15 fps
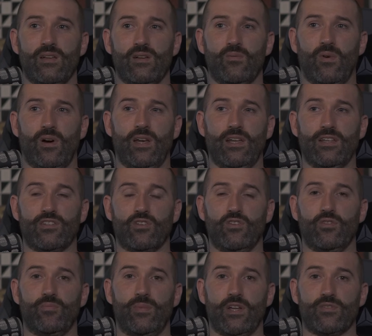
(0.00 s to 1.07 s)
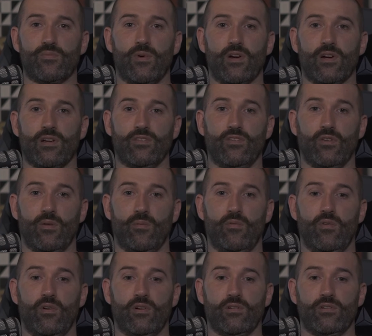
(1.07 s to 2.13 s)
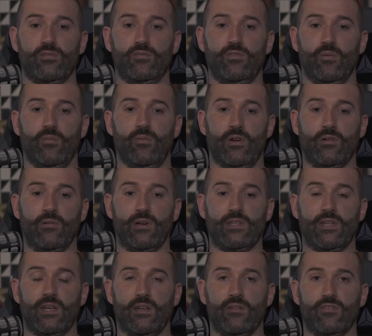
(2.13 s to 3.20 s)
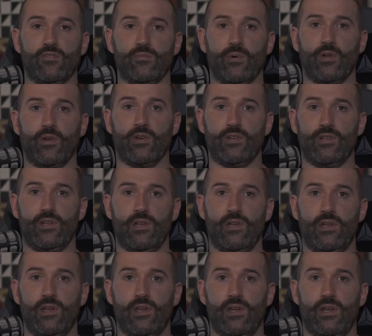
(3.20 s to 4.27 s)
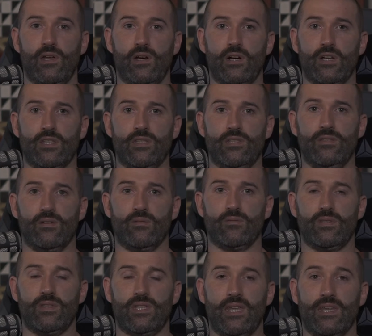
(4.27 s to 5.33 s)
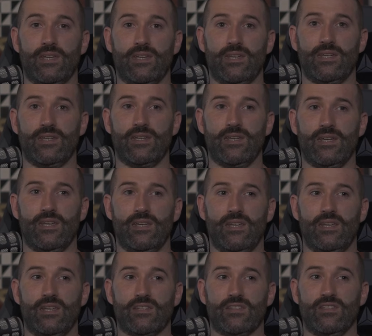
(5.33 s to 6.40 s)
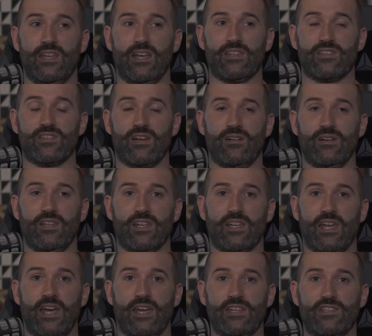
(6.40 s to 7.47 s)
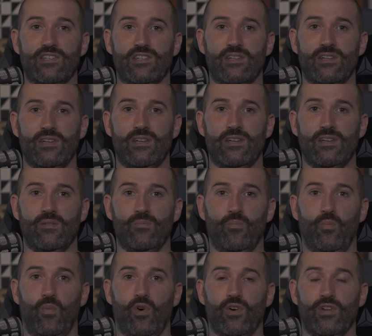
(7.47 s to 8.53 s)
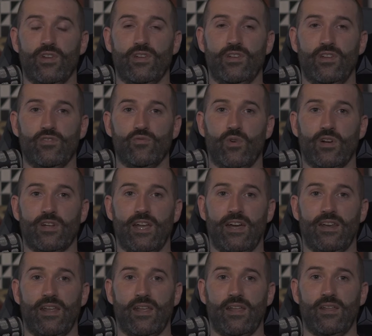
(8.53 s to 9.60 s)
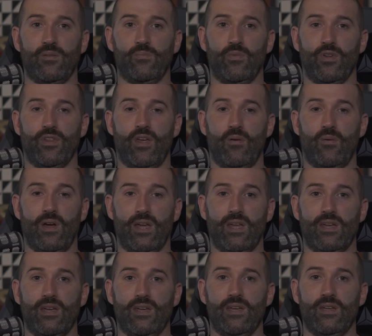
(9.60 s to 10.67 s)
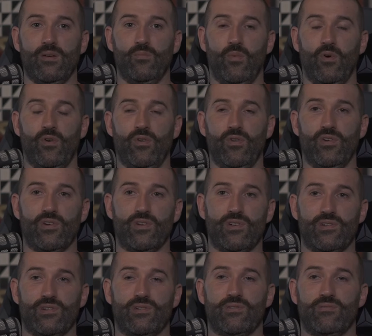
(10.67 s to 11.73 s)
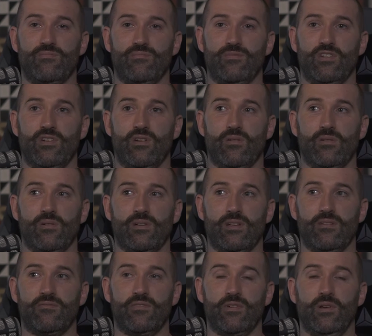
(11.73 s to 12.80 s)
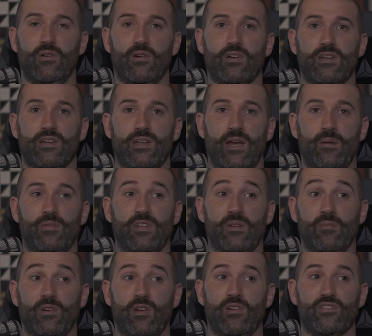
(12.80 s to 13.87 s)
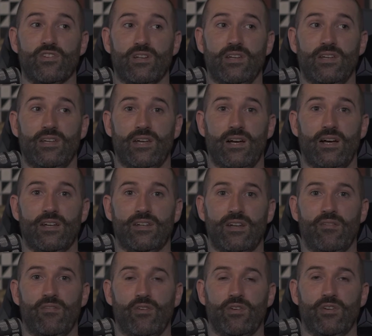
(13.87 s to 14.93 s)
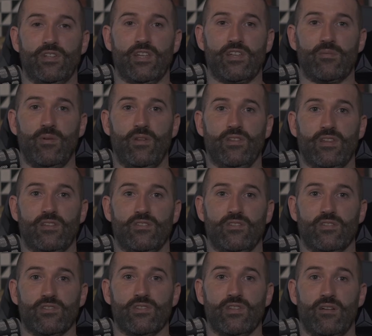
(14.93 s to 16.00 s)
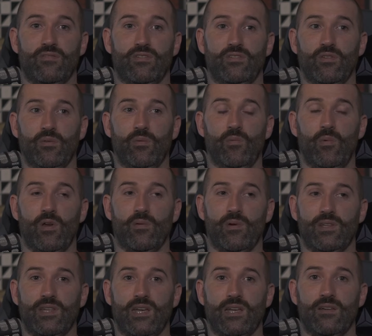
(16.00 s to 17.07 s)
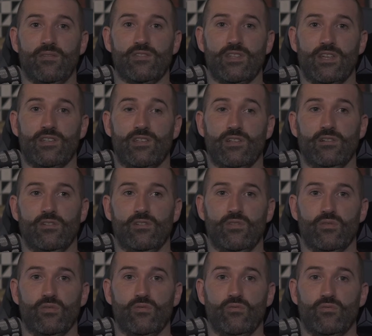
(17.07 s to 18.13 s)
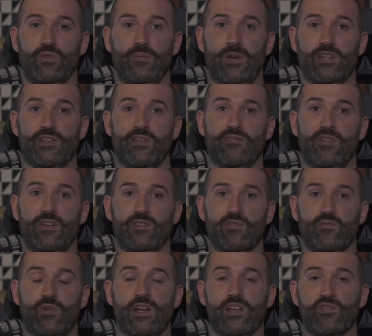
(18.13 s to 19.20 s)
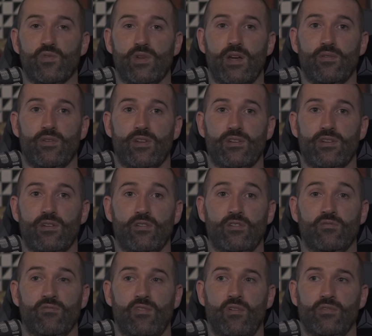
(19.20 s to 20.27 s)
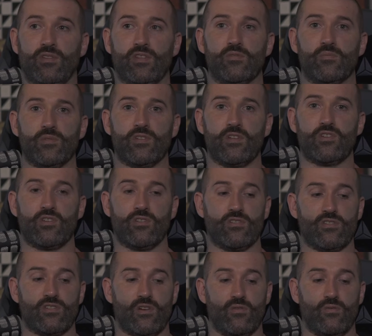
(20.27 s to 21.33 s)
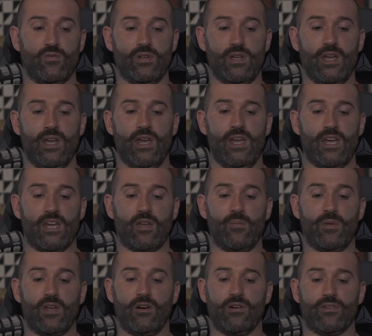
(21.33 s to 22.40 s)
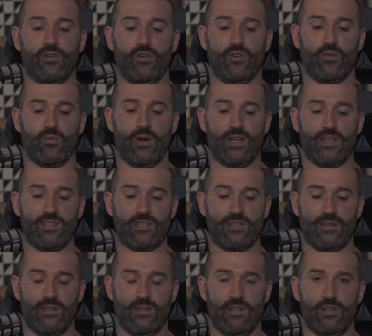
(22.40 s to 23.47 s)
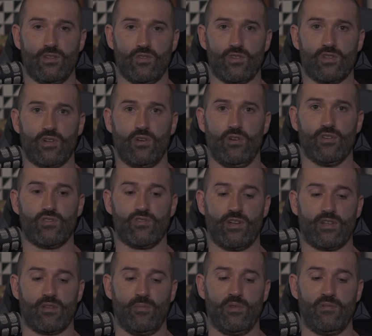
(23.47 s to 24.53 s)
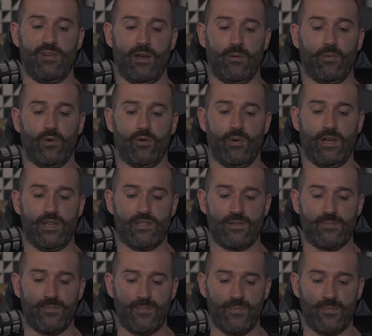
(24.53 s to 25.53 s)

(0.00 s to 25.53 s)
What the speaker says: while it's a good benchmark, and don't get me wrong, double bodyweight deadlift is pretty good, I don't think it's necessarily the case, but it is worth getting, put it that way. But, you know, if we look epidemiologically at every other discipline that doesn't have a double bodyweight deadlifts, they still do amazing feats of range without it involving these positions. So it can be got other ways, just like all strength can be developed other ways.